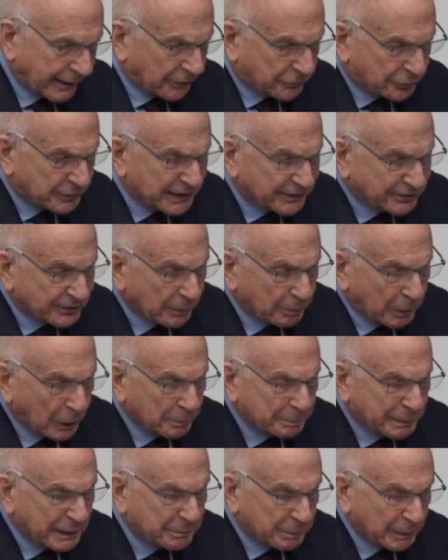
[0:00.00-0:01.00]
that
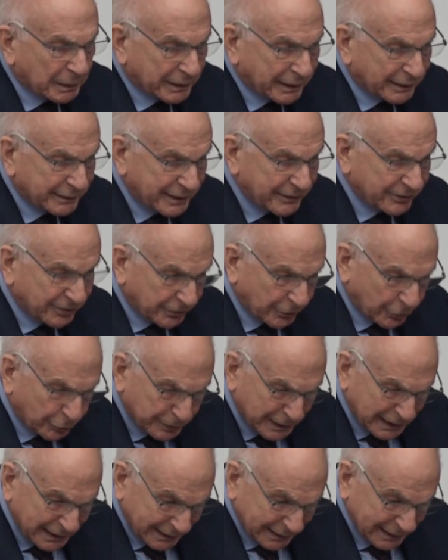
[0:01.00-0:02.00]
reasonable people can
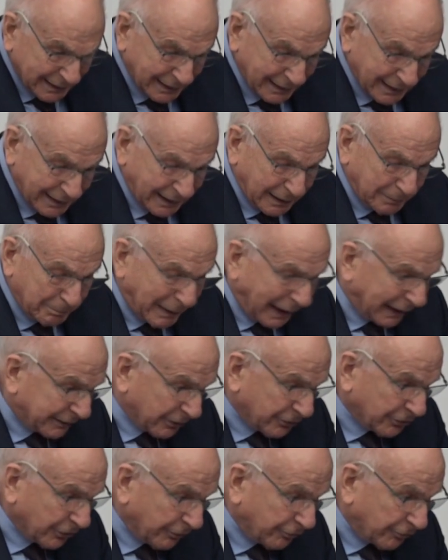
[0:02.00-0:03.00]
disagree in
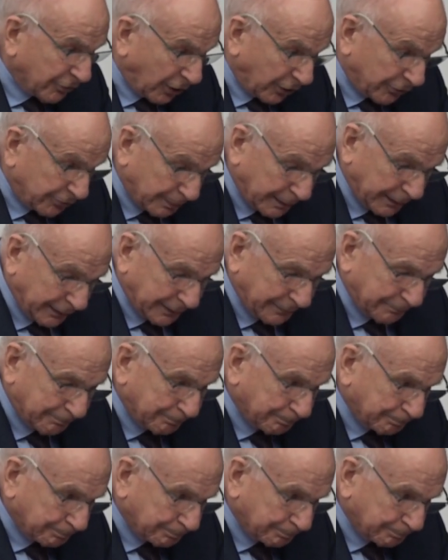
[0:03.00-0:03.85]
matters of judgment.